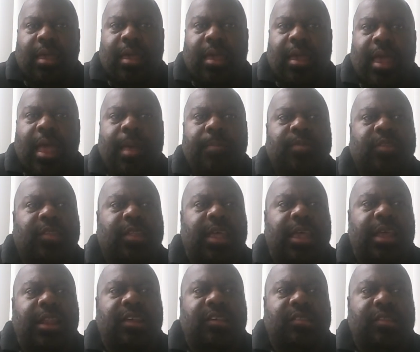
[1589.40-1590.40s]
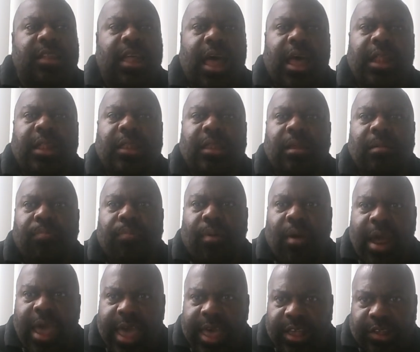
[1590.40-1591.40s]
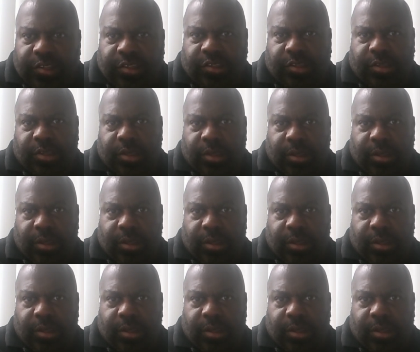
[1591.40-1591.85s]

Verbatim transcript: Epstein is not depressed.